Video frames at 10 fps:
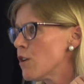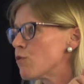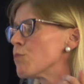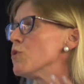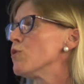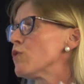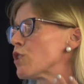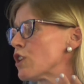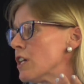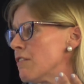remove your
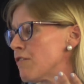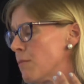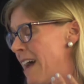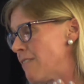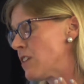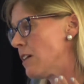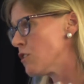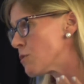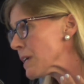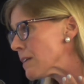good from NAFTA
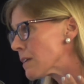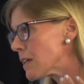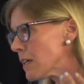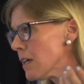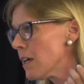eligibility.